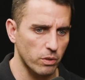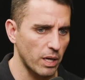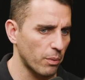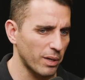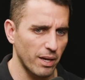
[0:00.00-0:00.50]
so
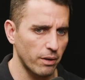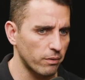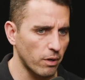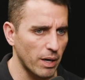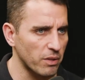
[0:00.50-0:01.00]
now we're
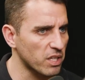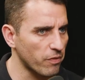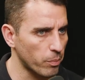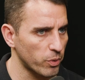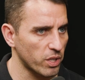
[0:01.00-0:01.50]
down around
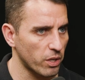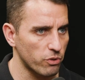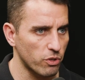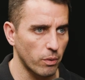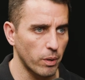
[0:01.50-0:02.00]
7% or
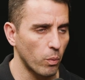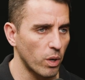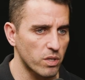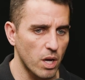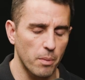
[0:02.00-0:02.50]
so, it
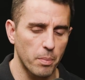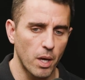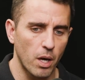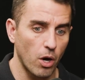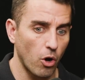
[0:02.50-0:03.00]
was up
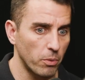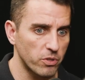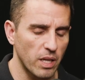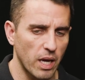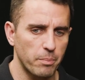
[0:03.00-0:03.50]
uh,
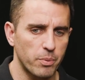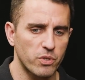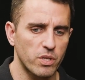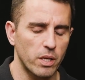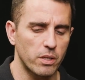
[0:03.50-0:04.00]
almost
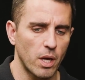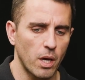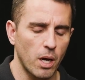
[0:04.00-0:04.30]
9%.